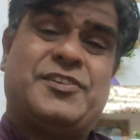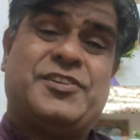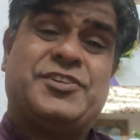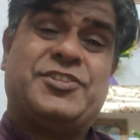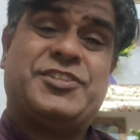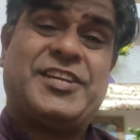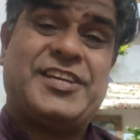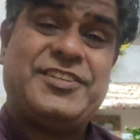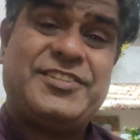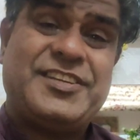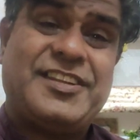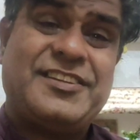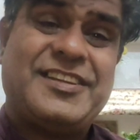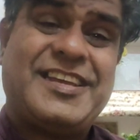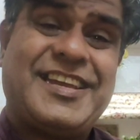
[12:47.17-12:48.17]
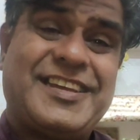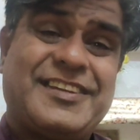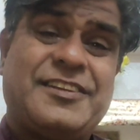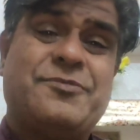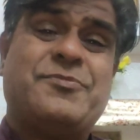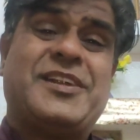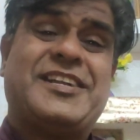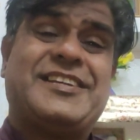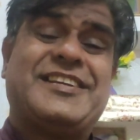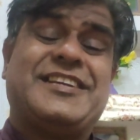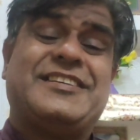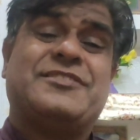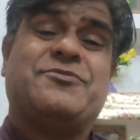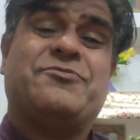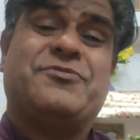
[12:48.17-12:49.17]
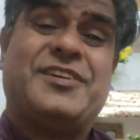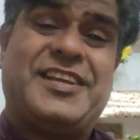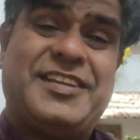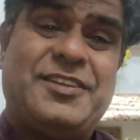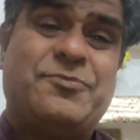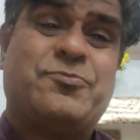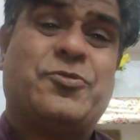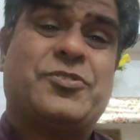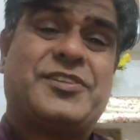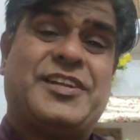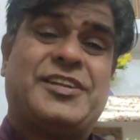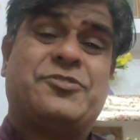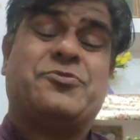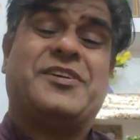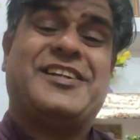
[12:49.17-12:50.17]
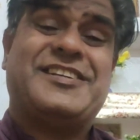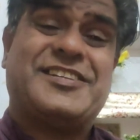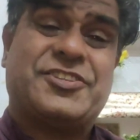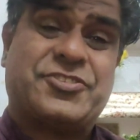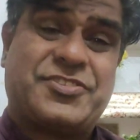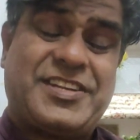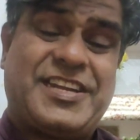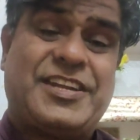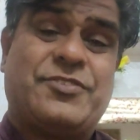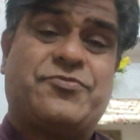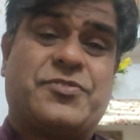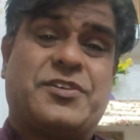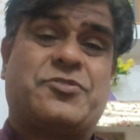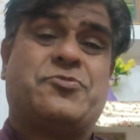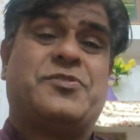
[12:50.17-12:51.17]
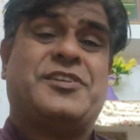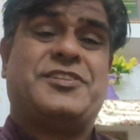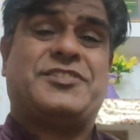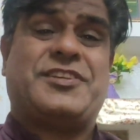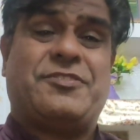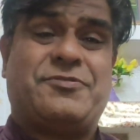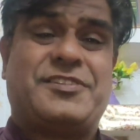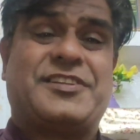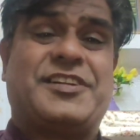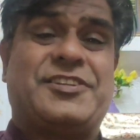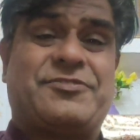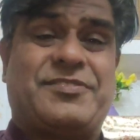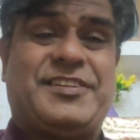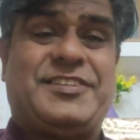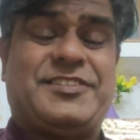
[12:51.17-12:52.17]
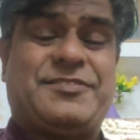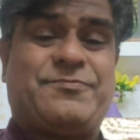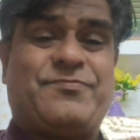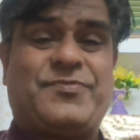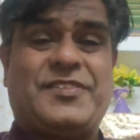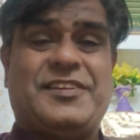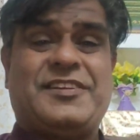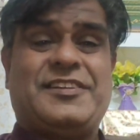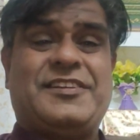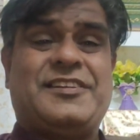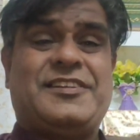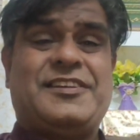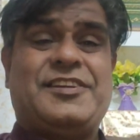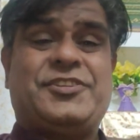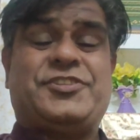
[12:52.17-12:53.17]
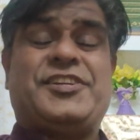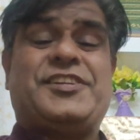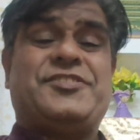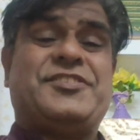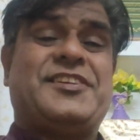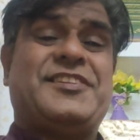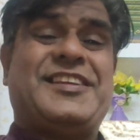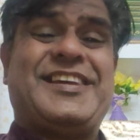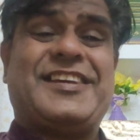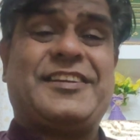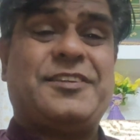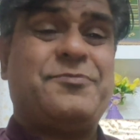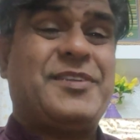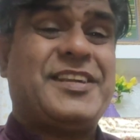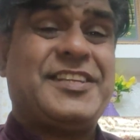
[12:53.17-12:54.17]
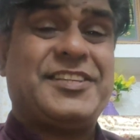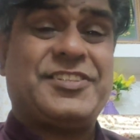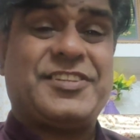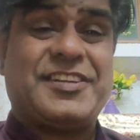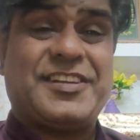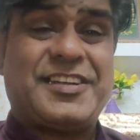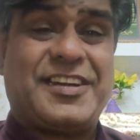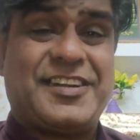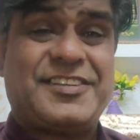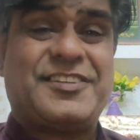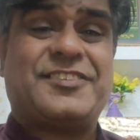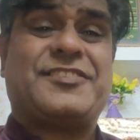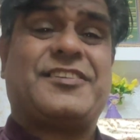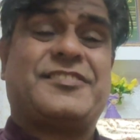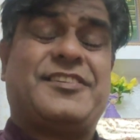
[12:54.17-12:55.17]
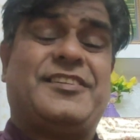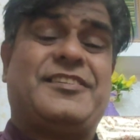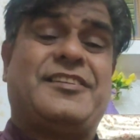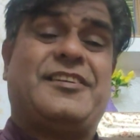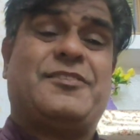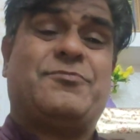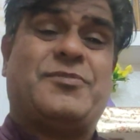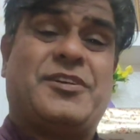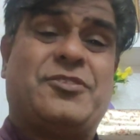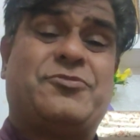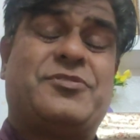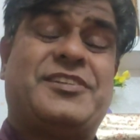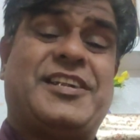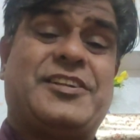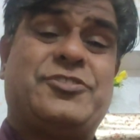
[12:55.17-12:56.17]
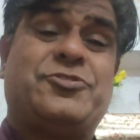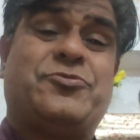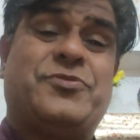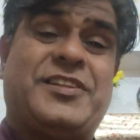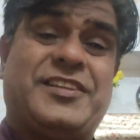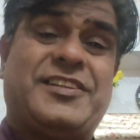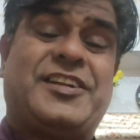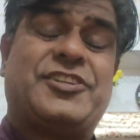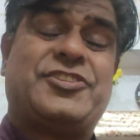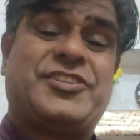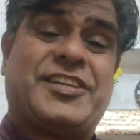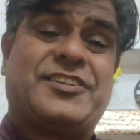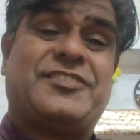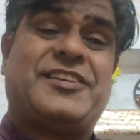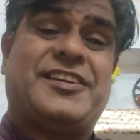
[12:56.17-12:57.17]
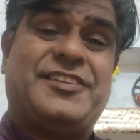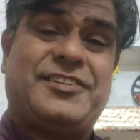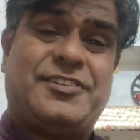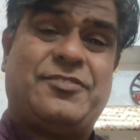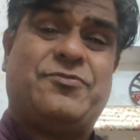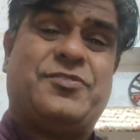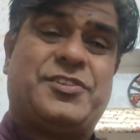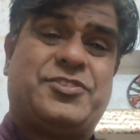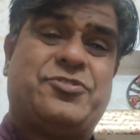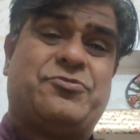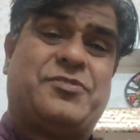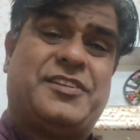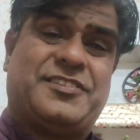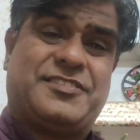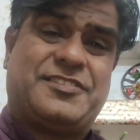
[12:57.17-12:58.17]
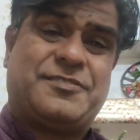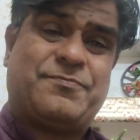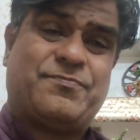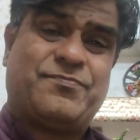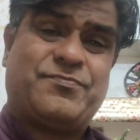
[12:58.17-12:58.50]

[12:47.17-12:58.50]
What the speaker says: Schengen agreement is very important to understand for 27 countries. Schengen agreement is not talking about that you will not check the individuals.